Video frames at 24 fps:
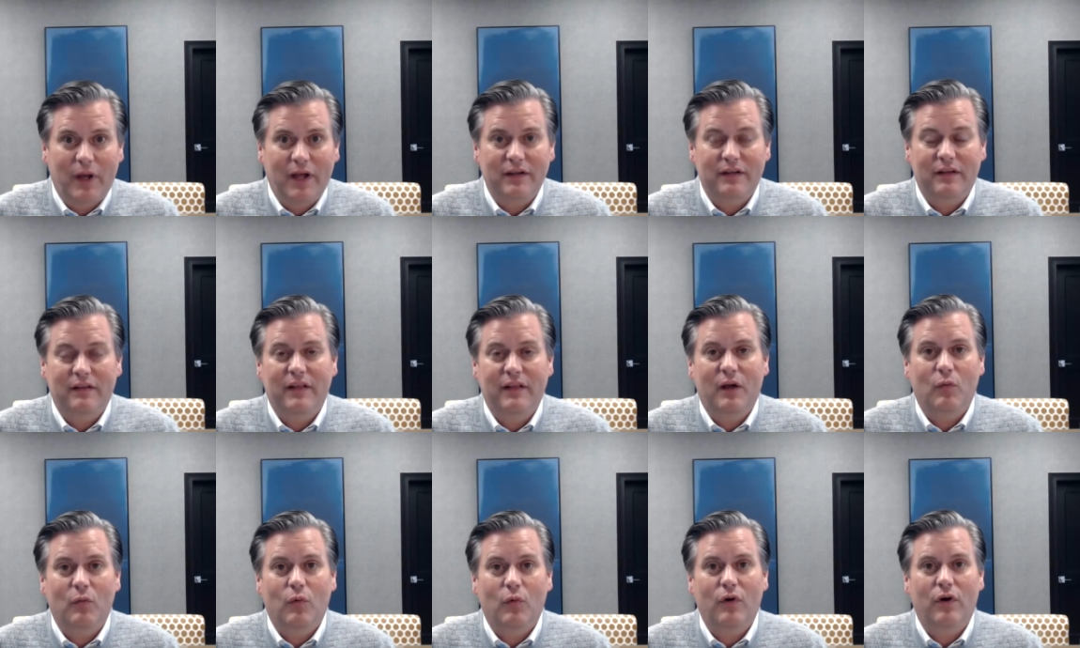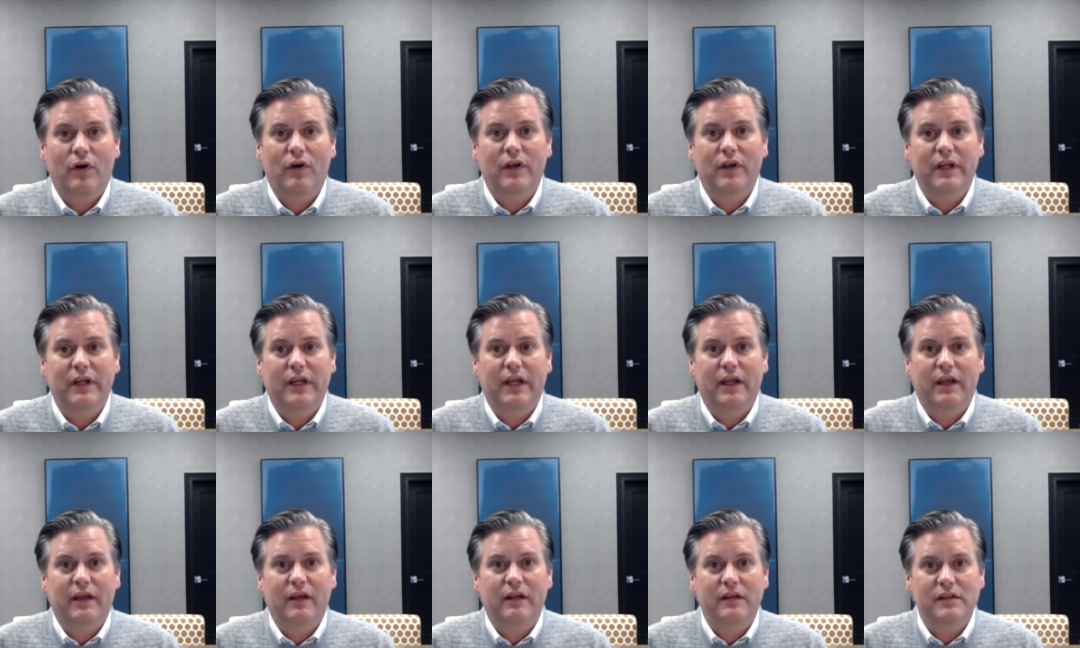back to that word
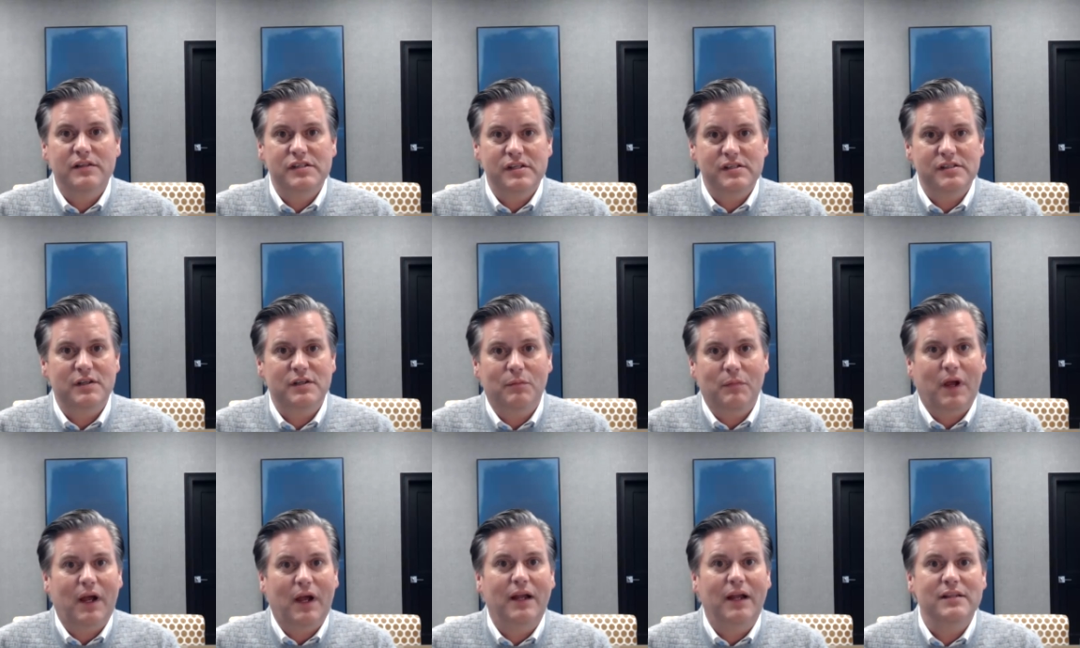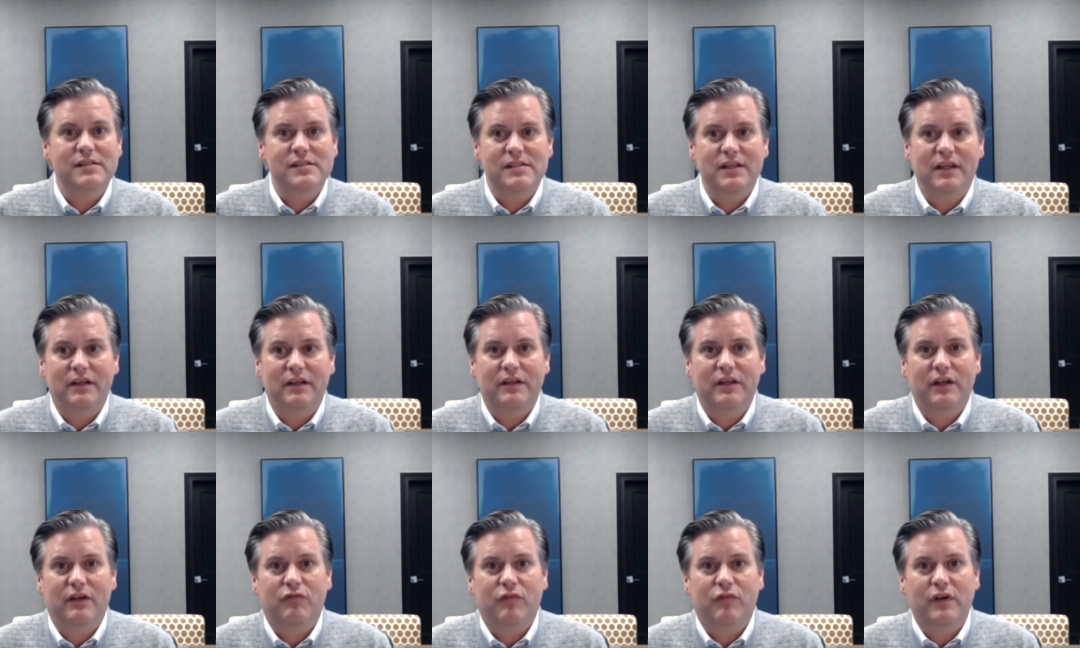again, it's just a
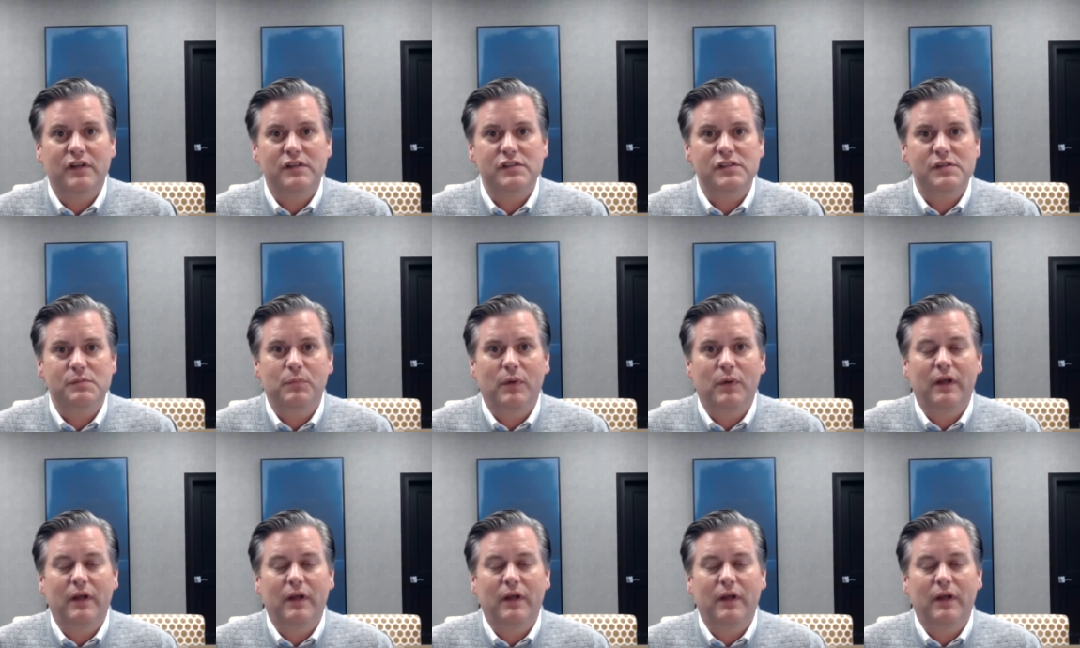mindset difference.